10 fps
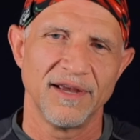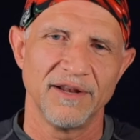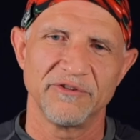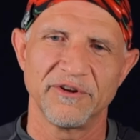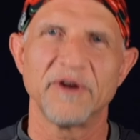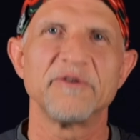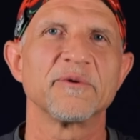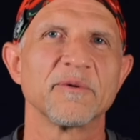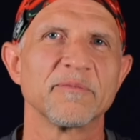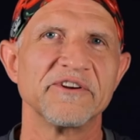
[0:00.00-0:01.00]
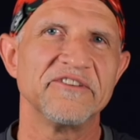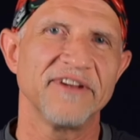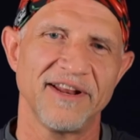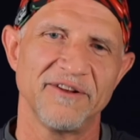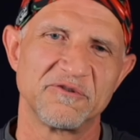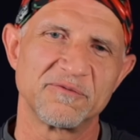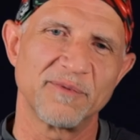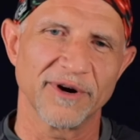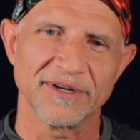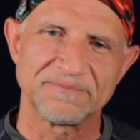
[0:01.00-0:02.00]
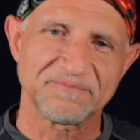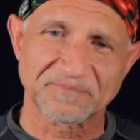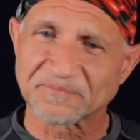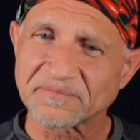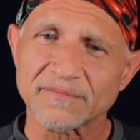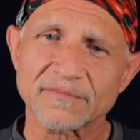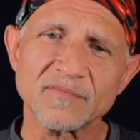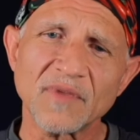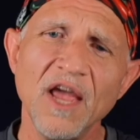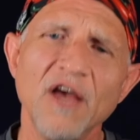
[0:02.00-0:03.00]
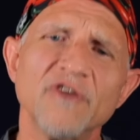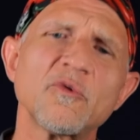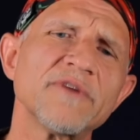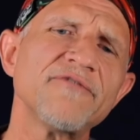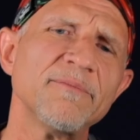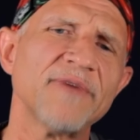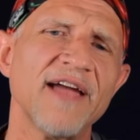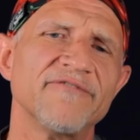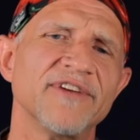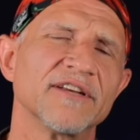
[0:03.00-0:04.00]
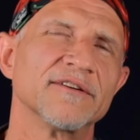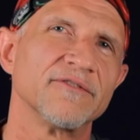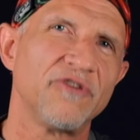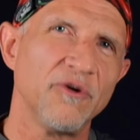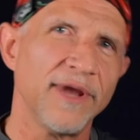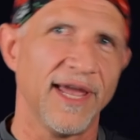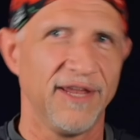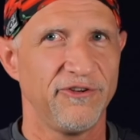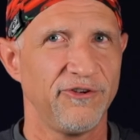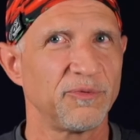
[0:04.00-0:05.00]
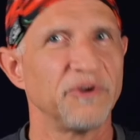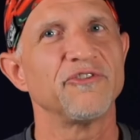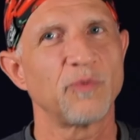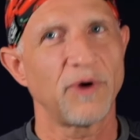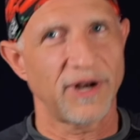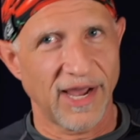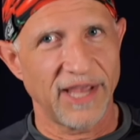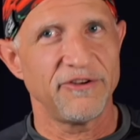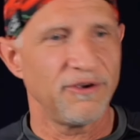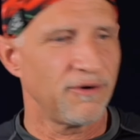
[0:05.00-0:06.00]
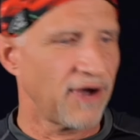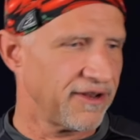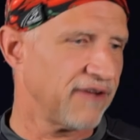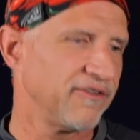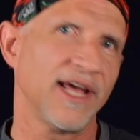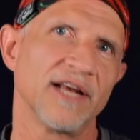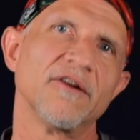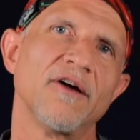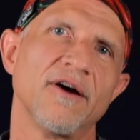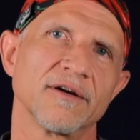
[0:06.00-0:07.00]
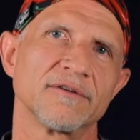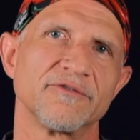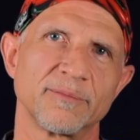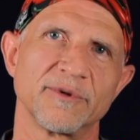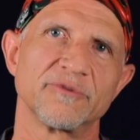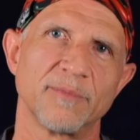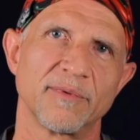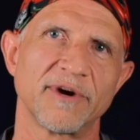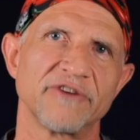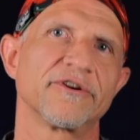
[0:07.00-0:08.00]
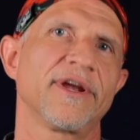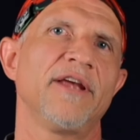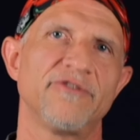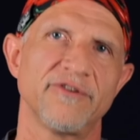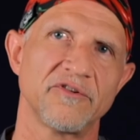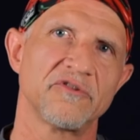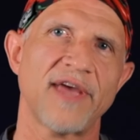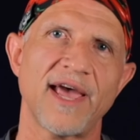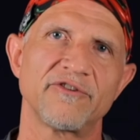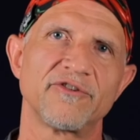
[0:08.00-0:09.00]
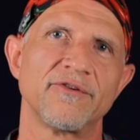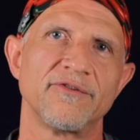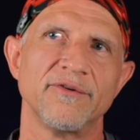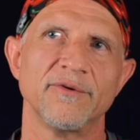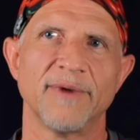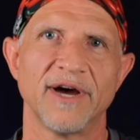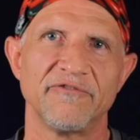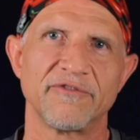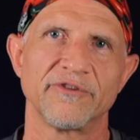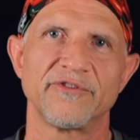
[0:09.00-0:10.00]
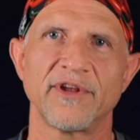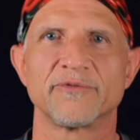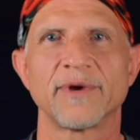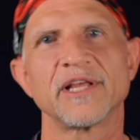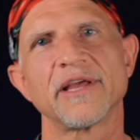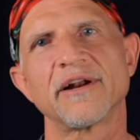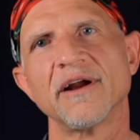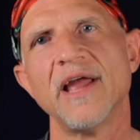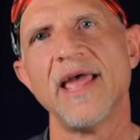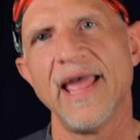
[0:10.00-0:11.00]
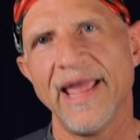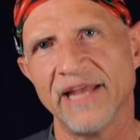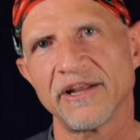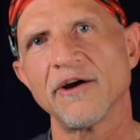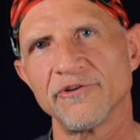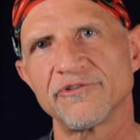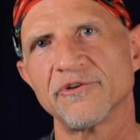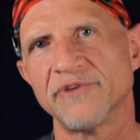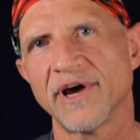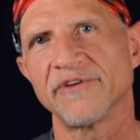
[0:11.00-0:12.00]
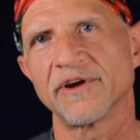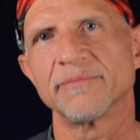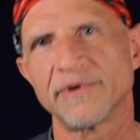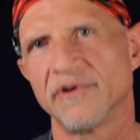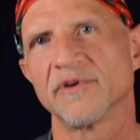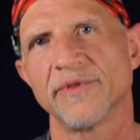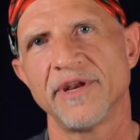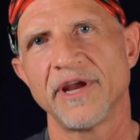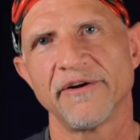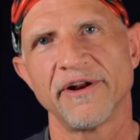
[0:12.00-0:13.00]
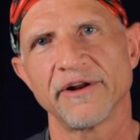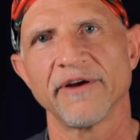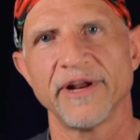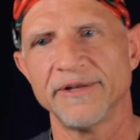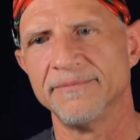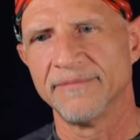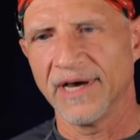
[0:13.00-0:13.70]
It is an underappreciated sport. So what if I'm diving 2 gauges, which is what I do? I dive an analog submersible pressure gauge that's attached to my first stage regulator, and I also dive a computer with an air integrated